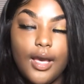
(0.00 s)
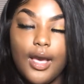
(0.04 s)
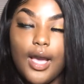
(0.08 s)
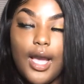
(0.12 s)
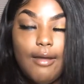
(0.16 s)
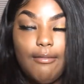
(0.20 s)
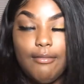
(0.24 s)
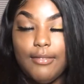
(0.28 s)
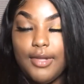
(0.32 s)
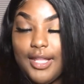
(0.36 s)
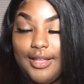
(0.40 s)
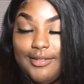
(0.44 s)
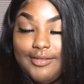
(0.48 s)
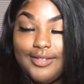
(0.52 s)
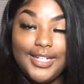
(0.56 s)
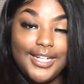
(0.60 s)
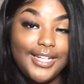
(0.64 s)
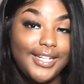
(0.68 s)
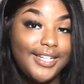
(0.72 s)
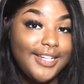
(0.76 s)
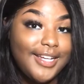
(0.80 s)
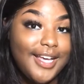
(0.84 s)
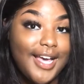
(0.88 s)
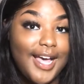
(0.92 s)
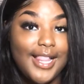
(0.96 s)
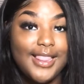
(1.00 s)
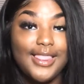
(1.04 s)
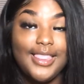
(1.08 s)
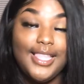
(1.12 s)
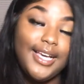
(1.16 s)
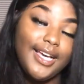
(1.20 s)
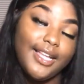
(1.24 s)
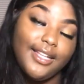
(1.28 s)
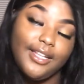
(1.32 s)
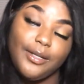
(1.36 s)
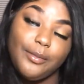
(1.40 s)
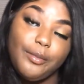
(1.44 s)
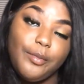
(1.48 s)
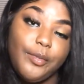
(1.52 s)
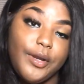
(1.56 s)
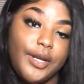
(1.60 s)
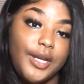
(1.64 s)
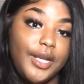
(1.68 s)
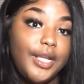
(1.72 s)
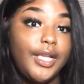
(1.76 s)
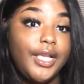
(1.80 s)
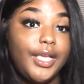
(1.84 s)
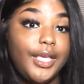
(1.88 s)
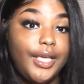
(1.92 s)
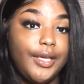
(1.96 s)
I'm loving it. I think I look pretty
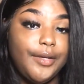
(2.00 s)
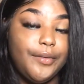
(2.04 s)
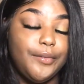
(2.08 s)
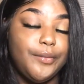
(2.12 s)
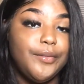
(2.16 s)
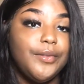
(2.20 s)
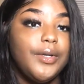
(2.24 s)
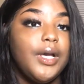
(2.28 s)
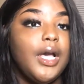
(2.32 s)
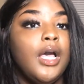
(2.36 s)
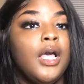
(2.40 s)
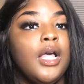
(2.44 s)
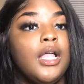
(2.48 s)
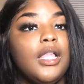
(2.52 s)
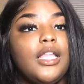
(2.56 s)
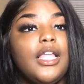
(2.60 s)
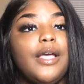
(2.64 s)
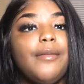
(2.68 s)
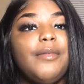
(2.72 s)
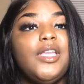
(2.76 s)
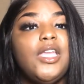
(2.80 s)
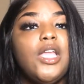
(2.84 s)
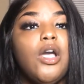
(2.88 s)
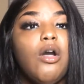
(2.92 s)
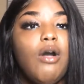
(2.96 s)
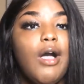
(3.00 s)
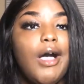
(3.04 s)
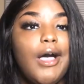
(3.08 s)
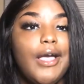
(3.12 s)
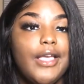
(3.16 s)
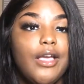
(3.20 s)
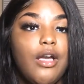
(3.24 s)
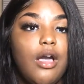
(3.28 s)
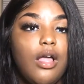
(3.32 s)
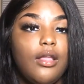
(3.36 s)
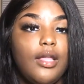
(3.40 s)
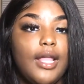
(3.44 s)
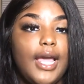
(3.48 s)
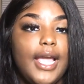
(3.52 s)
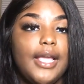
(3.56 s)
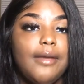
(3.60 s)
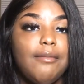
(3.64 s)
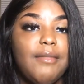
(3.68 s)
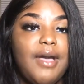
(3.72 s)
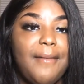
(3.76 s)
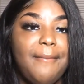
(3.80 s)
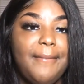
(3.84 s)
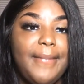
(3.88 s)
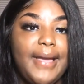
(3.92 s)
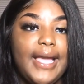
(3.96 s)
cute. Let me know how y'all like
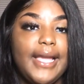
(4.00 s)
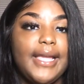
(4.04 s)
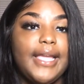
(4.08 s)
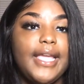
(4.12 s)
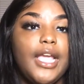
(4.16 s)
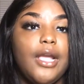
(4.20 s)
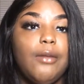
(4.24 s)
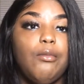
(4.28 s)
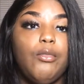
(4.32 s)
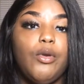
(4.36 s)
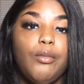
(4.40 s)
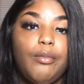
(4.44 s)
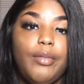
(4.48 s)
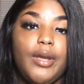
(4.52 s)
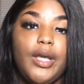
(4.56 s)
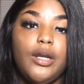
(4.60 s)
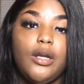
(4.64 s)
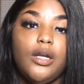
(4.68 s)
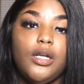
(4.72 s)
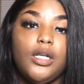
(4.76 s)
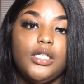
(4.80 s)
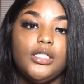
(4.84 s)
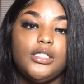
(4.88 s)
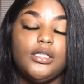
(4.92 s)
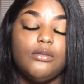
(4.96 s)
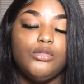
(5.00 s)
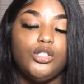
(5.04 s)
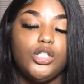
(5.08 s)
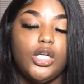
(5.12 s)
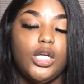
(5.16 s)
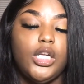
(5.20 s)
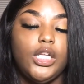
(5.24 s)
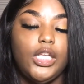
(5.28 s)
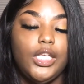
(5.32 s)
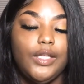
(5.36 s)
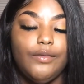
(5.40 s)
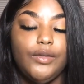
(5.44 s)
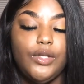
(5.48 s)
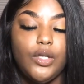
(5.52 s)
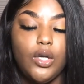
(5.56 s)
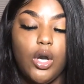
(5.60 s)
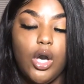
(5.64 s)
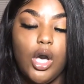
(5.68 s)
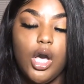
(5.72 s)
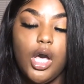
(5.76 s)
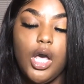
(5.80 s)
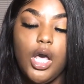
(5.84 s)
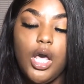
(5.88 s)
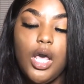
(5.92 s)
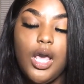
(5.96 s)
my back camera better, because I'm trying to give
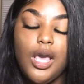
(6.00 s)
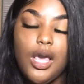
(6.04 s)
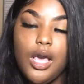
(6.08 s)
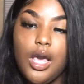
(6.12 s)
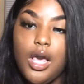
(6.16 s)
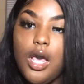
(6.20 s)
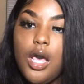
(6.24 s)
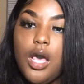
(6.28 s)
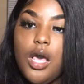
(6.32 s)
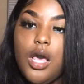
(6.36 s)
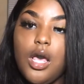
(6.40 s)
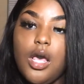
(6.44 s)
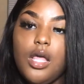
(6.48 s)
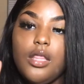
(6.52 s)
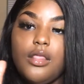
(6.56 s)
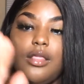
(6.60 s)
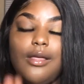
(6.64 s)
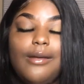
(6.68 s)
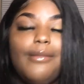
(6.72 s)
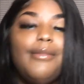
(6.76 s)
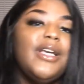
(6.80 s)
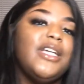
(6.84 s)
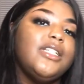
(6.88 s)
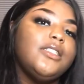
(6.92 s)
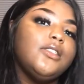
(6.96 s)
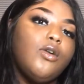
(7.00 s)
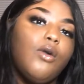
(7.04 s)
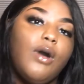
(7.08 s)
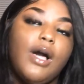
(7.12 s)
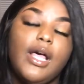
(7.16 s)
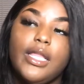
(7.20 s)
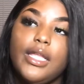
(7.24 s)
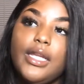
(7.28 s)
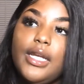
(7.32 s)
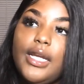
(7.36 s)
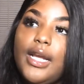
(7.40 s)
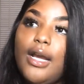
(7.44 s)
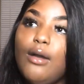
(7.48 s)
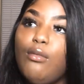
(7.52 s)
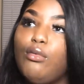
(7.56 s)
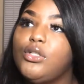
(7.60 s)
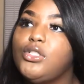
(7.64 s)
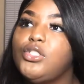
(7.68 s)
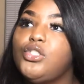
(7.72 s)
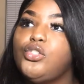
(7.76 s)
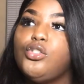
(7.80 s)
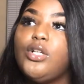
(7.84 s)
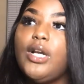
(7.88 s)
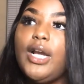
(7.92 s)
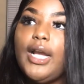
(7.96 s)
y'all the best quality. I want
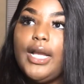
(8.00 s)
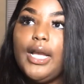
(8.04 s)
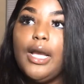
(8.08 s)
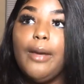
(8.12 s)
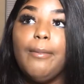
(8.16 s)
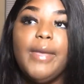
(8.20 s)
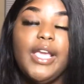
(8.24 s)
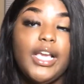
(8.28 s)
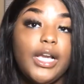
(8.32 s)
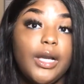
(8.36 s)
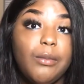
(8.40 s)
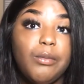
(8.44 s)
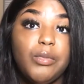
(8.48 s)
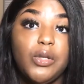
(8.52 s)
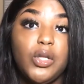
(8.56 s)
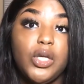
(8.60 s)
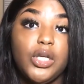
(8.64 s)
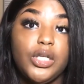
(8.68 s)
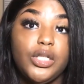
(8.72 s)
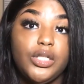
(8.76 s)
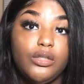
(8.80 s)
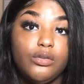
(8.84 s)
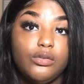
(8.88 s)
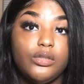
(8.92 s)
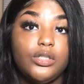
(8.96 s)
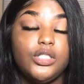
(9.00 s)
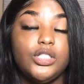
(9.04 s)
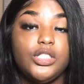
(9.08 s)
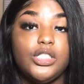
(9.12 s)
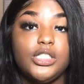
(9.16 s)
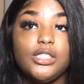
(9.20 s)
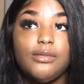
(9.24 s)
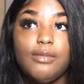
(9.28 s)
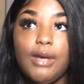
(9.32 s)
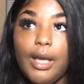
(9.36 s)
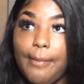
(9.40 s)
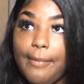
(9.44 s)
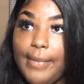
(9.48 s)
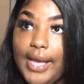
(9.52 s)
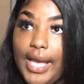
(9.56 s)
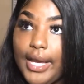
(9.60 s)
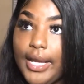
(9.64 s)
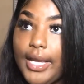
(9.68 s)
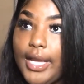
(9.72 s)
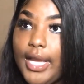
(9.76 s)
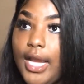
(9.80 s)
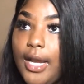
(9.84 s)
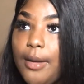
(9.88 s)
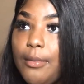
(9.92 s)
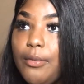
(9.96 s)
to try a makeup look using just my back
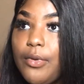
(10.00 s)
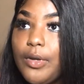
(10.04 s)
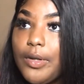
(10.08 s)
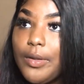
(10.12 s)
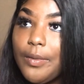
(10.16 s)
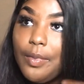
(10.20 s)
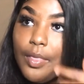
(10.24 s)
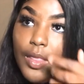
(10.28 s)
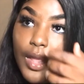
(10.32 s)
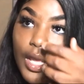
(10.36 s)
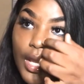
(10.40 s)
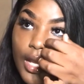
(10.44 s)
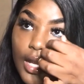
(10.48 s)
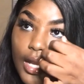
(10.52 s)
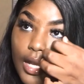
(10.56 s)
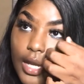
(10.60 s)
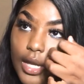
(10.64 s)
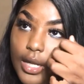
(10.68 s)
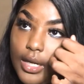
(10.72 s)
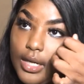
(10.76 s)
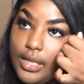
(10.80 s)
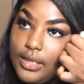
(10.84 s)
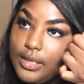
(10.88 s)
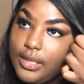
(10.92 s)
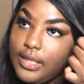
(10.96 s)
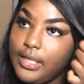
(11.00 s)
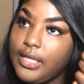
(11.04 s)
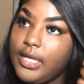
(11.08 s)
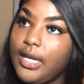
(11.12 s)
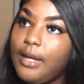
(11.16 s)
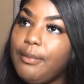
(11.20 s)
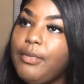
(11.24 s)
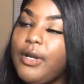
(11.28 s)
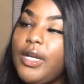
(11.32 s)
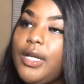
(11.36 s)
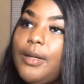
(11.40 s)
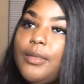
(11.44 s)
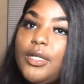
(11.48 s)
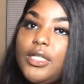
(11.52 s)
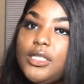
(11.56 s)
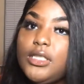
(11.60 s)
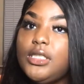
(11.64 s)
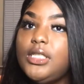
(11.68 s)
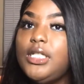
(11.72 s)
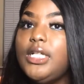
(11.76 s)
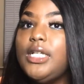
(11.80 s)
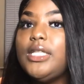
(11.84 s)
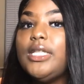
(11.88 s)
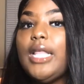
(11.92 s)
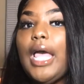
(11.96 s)
camera, and I think I pretty much
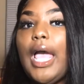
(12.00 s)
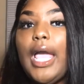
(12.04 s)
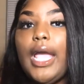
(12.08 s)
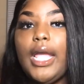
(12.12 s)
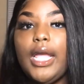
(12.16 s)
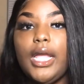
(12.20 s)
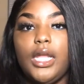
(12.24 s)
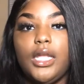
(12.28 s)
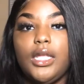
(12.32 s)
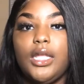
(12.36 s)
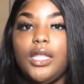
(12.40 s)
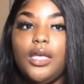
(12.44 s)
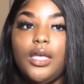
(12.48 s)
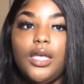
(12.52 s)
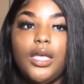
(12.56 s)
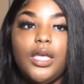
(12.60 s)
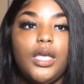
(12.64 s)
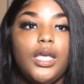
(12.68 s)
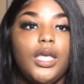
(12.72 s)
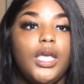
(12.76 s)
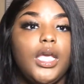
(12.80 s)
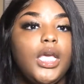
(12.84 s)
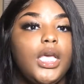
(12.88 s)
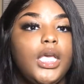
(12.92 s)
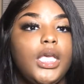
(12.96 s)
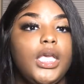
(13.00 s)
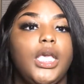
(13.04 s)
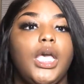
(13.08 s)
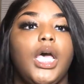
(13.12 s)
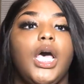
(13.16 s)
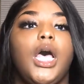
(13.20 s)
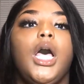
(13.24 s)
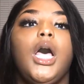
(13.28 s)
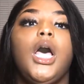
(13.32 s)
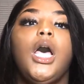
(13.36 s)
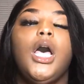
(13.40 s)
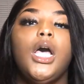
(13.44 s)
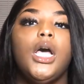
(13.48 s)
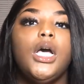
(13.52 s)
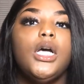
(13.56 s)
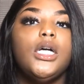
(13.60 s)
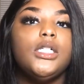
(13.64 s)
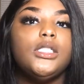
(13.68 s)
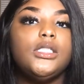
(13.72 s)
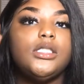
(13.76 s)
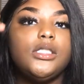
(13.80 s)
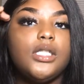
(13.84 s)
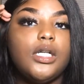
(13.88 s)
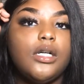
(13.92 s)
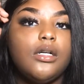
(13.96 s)
did that. And yeah,
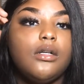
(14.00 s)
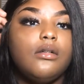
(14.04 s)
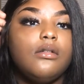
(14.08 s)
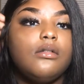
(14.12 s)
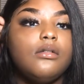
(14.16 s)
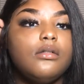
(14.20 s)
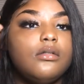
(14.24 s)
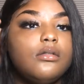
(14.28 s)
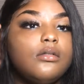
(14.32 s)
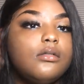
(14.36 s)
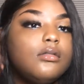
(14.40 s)
so